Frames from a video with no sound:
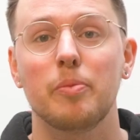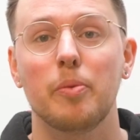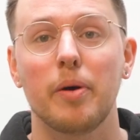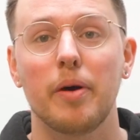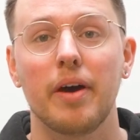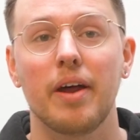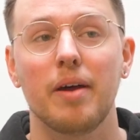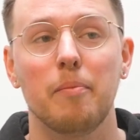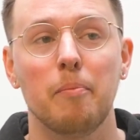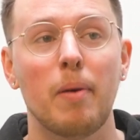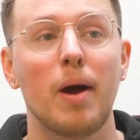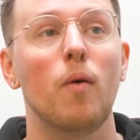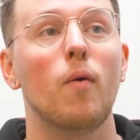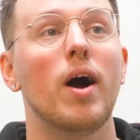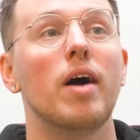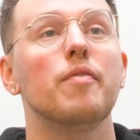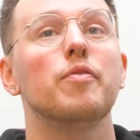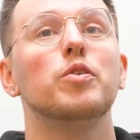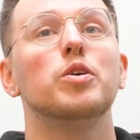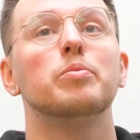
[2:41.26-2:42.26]
but my
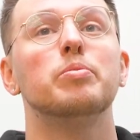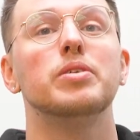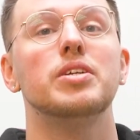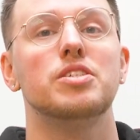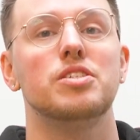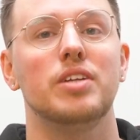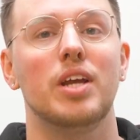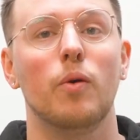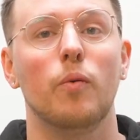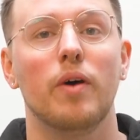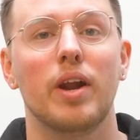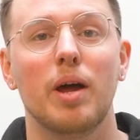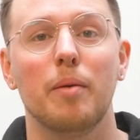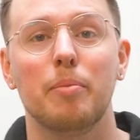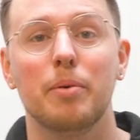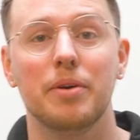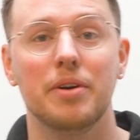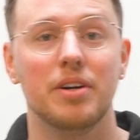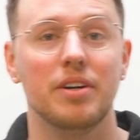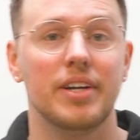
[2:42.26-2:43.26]
wife will appreciate when I
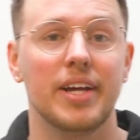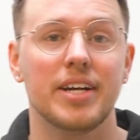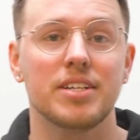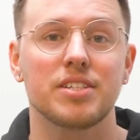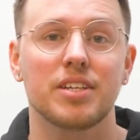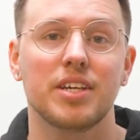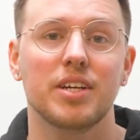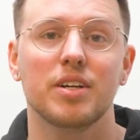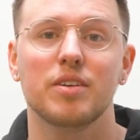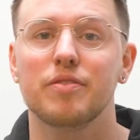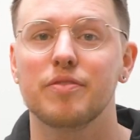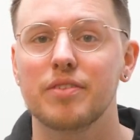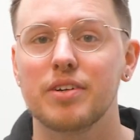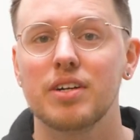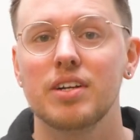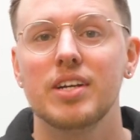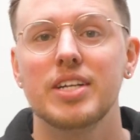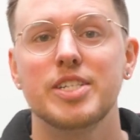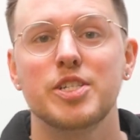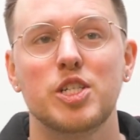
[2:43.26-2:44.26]
put her desk here
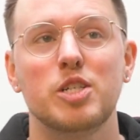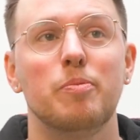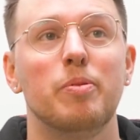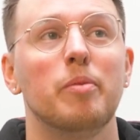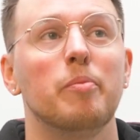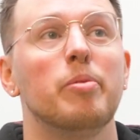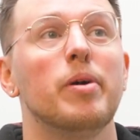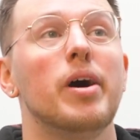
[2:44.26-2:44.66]
for shipping